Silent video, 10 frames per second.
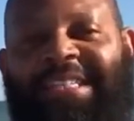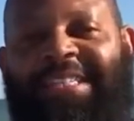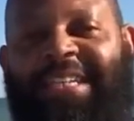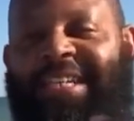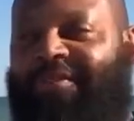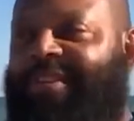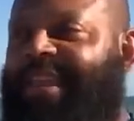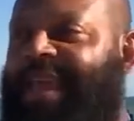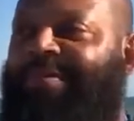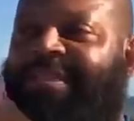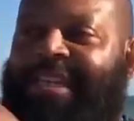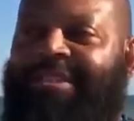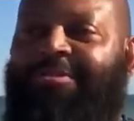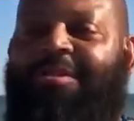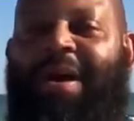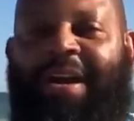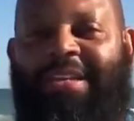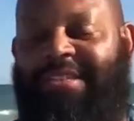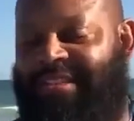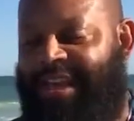agents and different things, but see this dude to
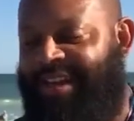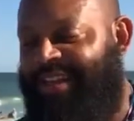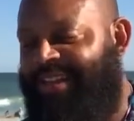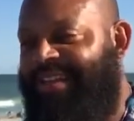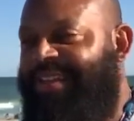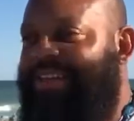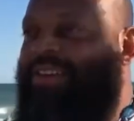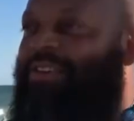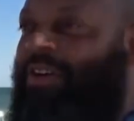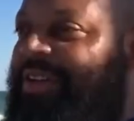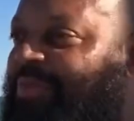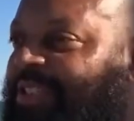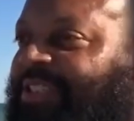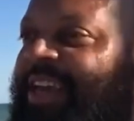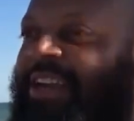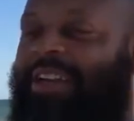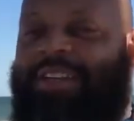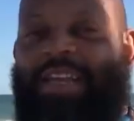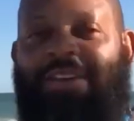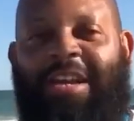my he studied, you know, he's been studying
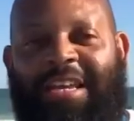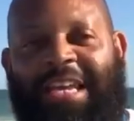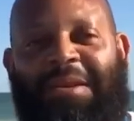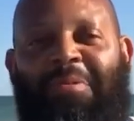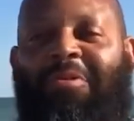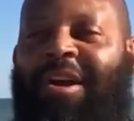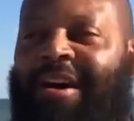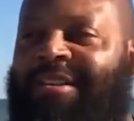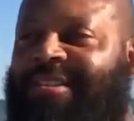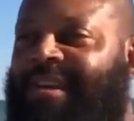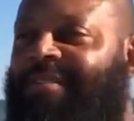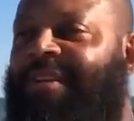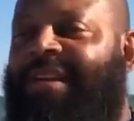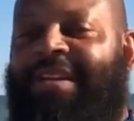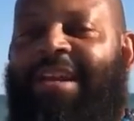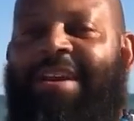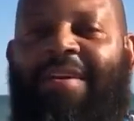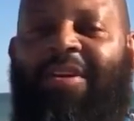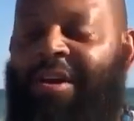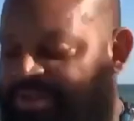the, the, the, Hebrew and all this stuff.
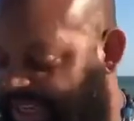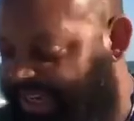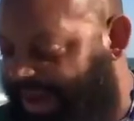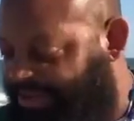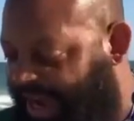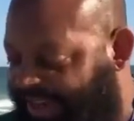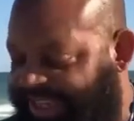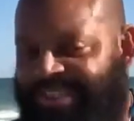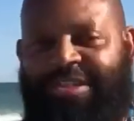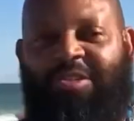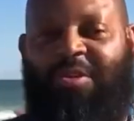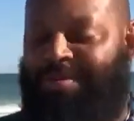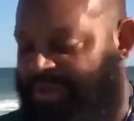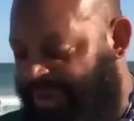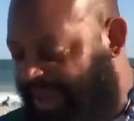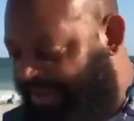They're never gonna get it. I was trying to get to the scripture,